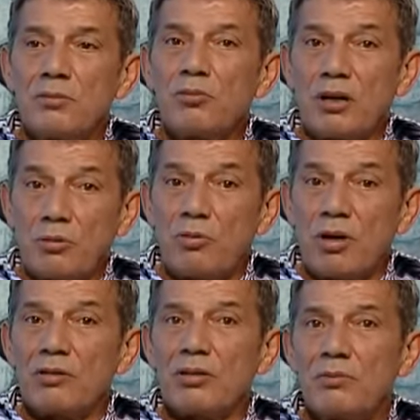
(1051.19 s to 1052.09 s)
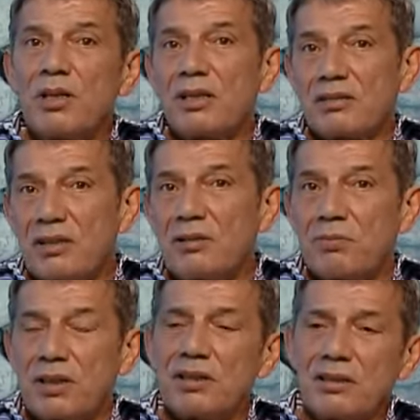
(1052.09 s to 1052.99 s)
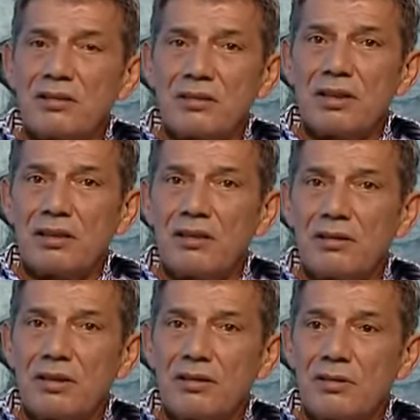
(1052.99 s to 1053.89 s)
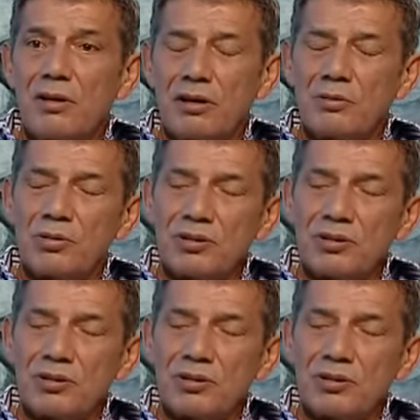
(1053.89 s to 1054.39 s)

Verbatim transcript: by mm. one of the biggest company in, in, in Hollywood.